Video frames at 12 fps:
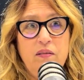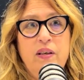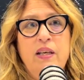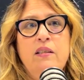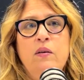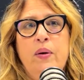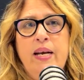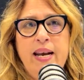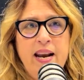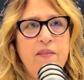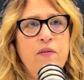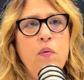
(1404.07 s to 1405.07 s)
Right? So we
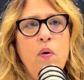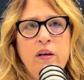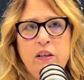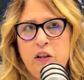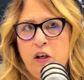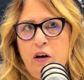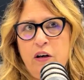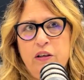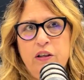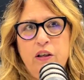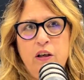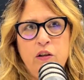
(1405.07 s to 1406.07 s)
never want to
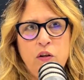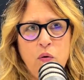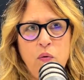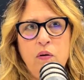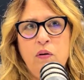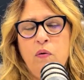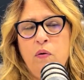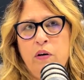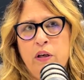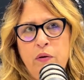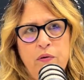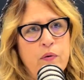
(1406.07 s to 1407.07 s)
charge a school or a
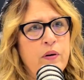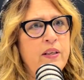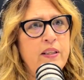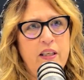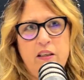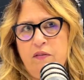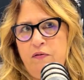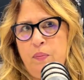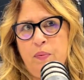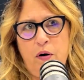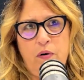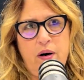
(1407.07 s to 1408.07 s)
youth organization for
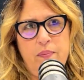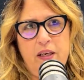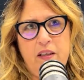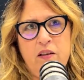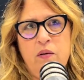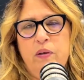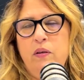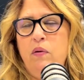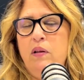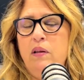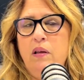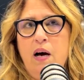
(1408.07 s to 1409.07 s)
programming. So we do a
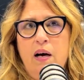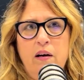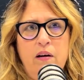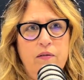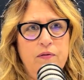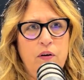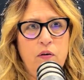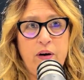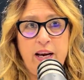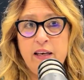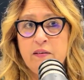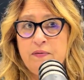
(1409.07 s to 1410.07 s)
lot of
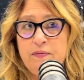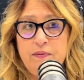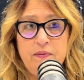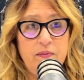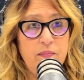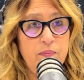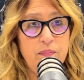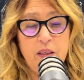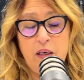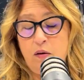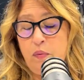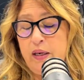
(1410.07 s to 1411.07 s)
grant,
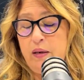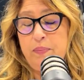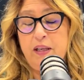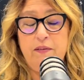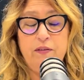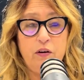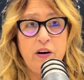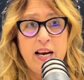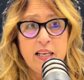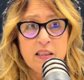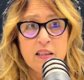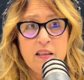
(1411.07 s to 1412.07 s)
we apply for
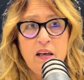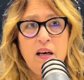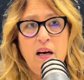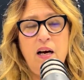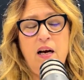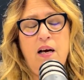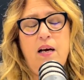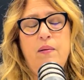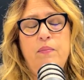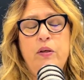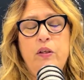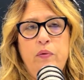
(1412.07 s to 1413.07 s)
grants,
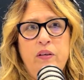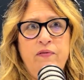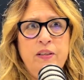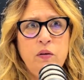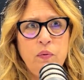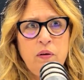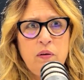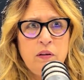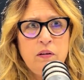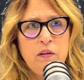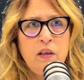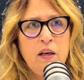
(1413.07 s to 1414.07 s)
we do individual
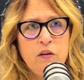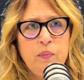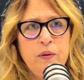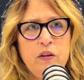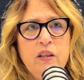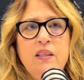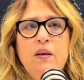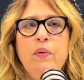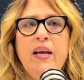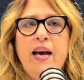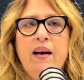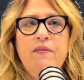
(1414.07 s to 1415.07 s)
contributions, and we
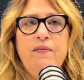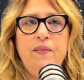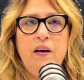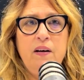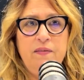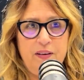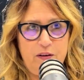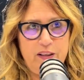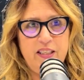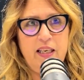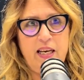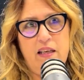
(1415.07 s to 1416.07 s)
have a
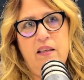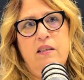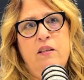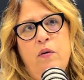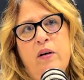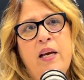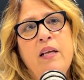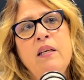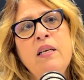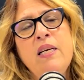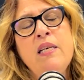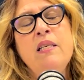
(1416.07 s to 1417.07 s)
fundraising gala. So our gala
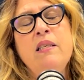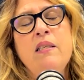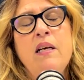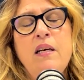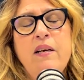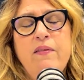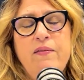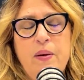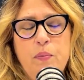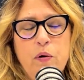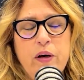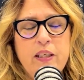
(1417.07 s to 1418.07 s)
is
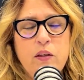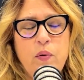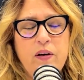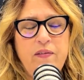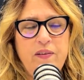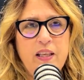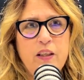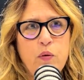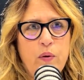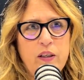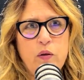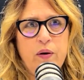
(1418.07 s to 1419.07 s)
February 25th,
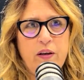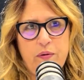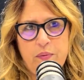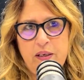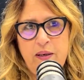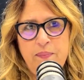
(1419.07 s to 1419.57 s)
2023.